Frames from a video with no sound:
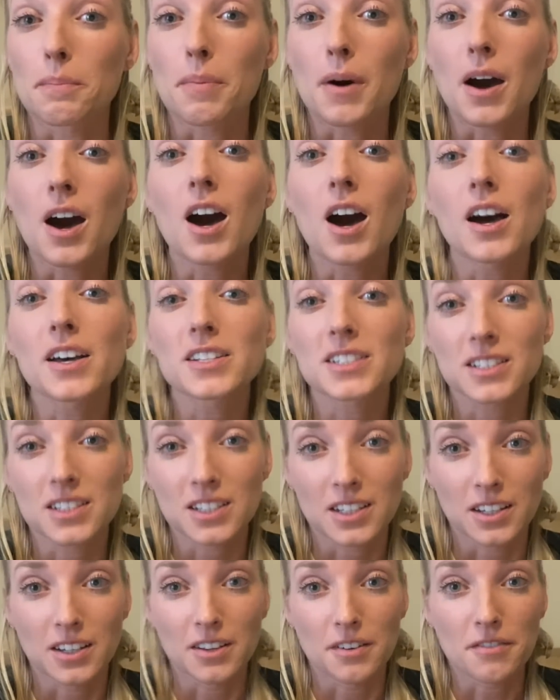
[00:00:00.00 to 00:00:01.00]

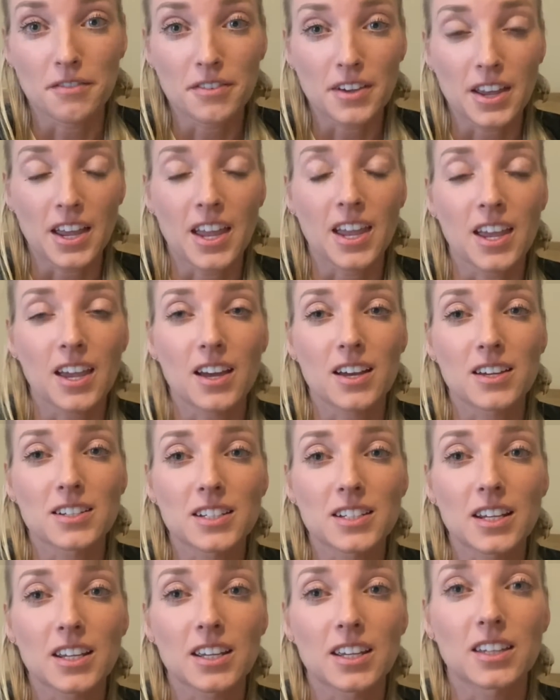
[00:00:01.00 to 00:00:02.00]
positive, and
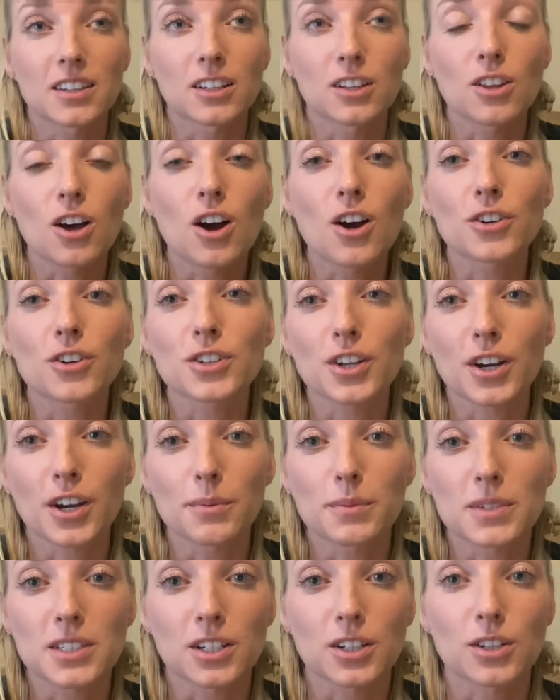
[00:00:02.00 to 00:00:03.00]
in the long
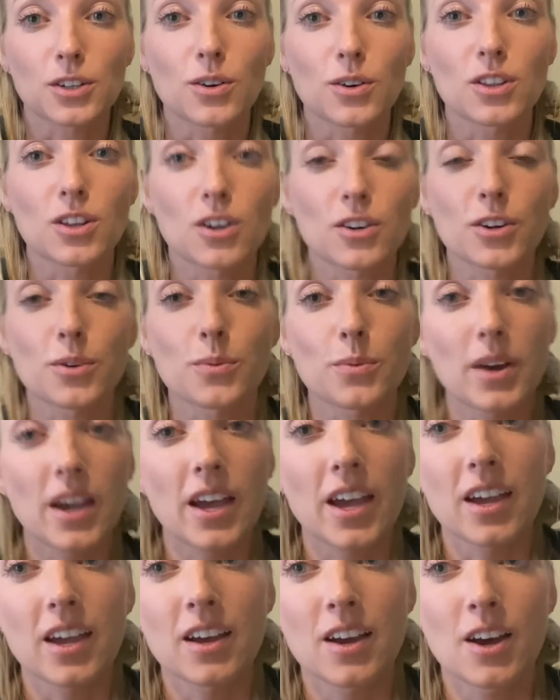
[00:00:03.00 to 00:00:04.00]
term, it's gonna go a longer
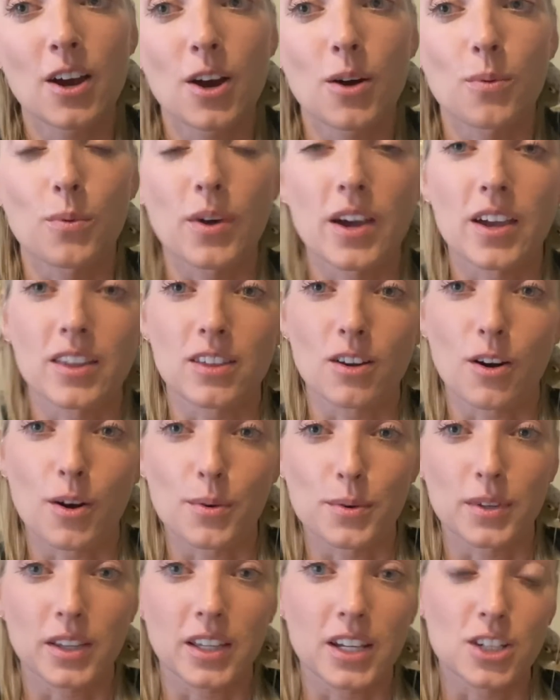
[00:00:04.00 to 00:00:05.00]
way with our
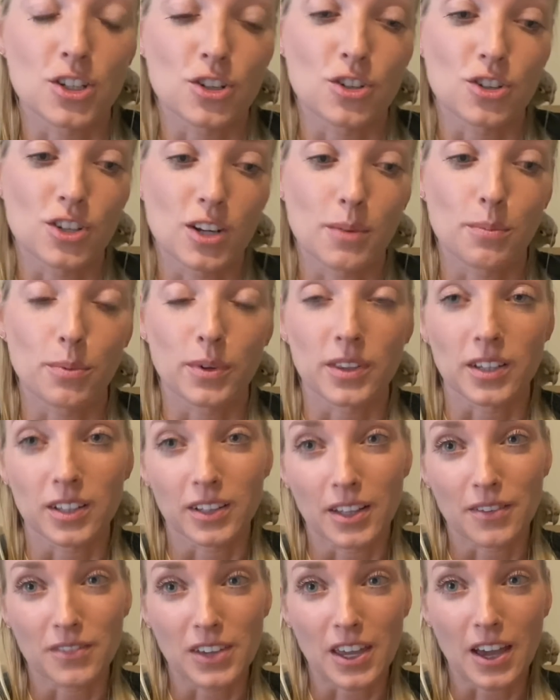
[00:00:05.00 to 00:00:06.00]
relationship with
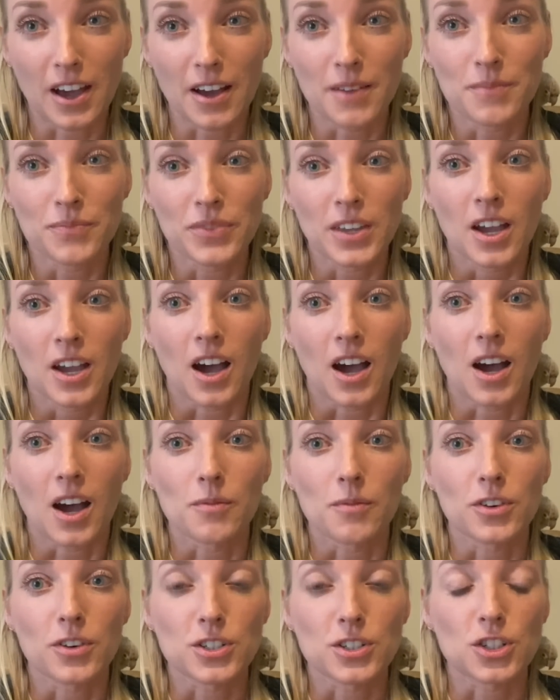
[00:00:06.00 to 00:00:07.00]
Olivia
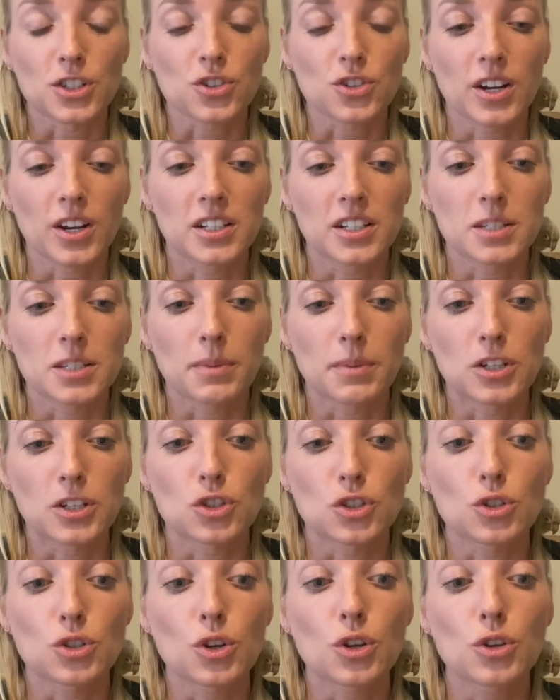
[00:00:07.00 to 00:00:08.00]
versus trying to
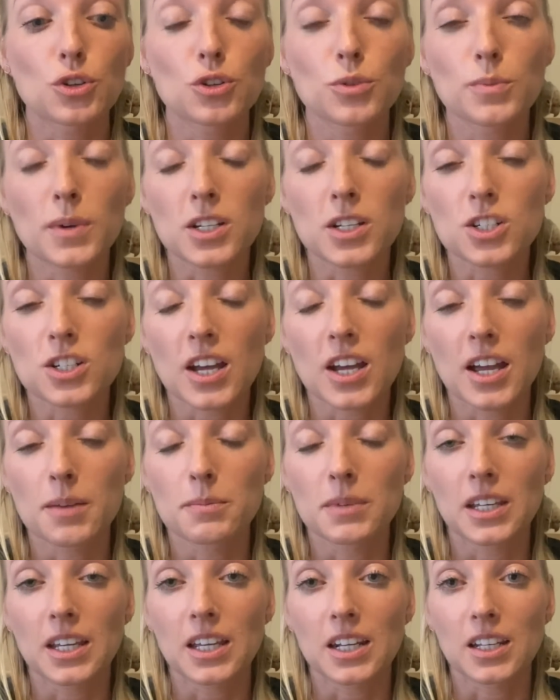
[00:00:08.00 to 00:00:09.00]
spend too much
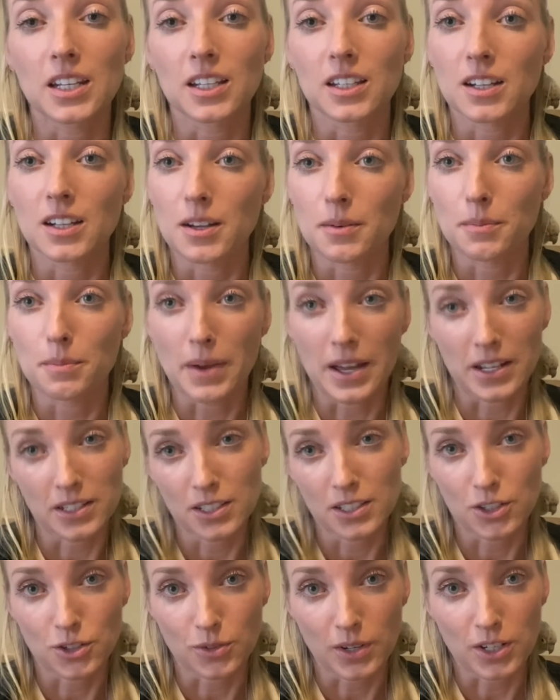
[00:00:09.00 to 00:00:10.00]
time and getting in a bad
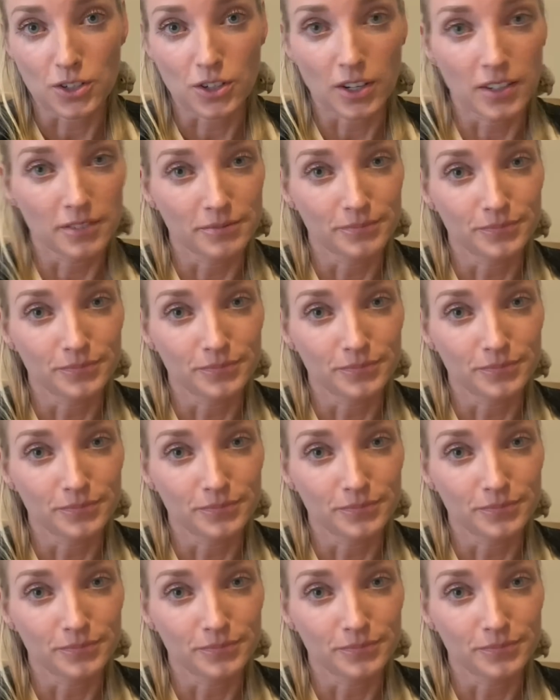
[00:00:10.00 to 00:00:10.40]
situation.